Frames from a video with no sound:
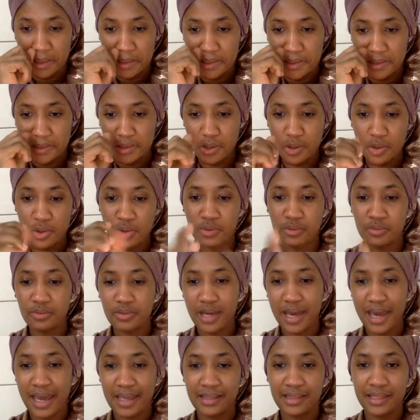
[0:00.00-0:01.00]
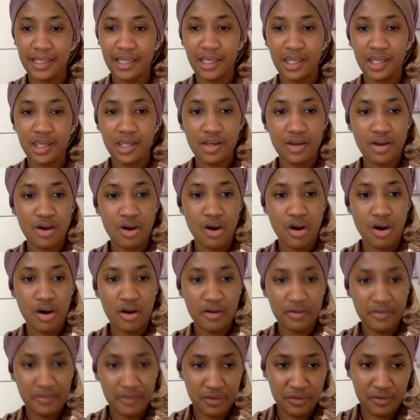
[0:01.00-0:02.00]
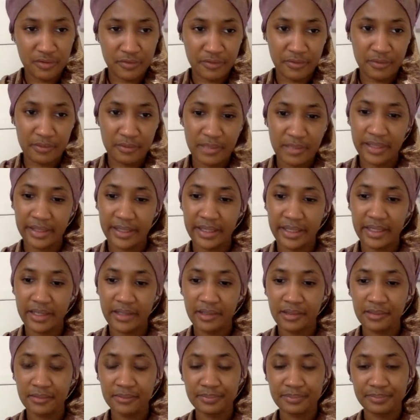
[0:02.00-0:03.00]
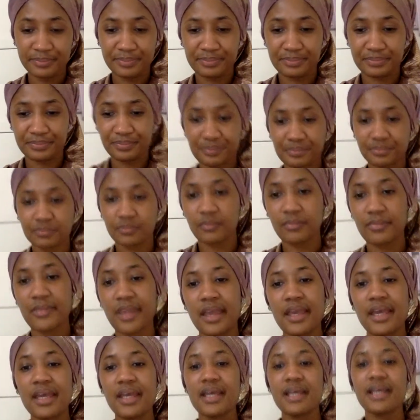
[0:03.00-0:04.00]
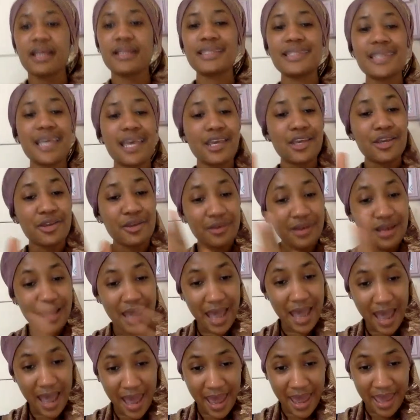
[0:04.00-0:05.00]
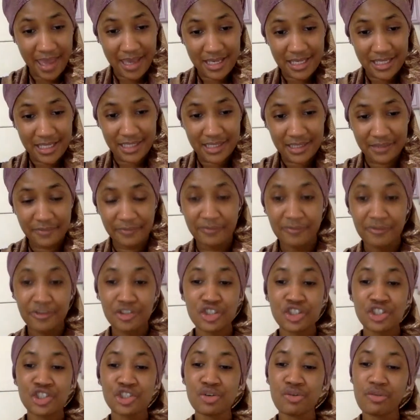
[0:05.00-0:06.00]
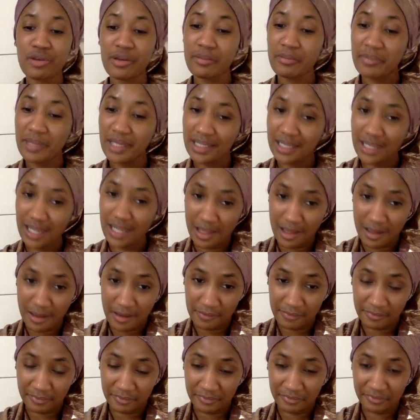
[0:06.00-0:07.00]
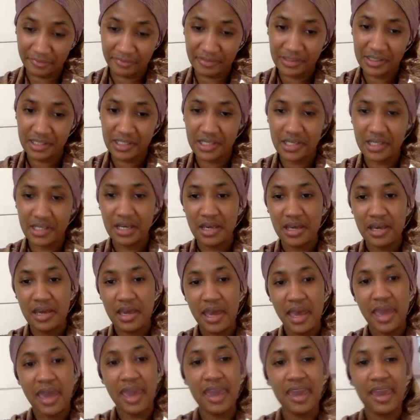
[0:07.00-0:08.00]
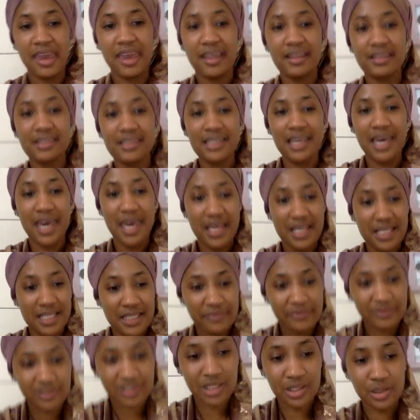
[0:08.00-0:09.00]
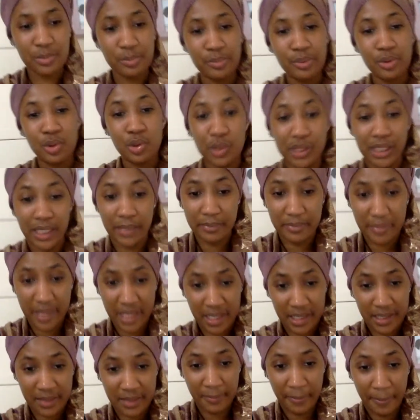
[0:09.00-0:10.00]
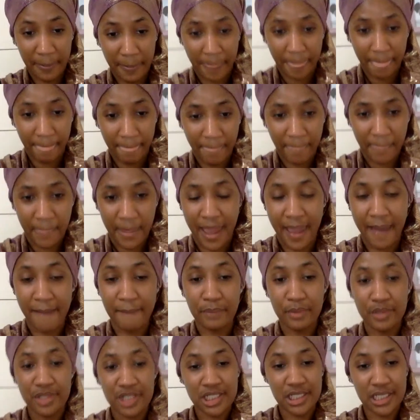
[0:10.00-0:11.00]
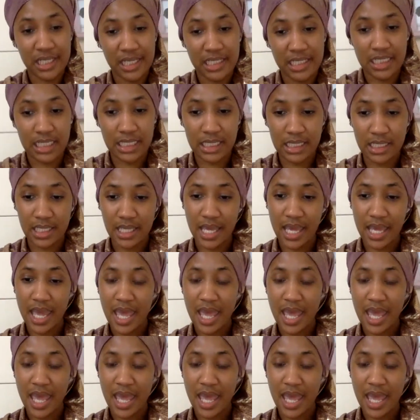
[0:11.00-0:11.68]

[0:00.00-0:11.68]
So I thank all of you for being here. Thank you guys for showing me love. And thanks for supporting me. I appreciate it.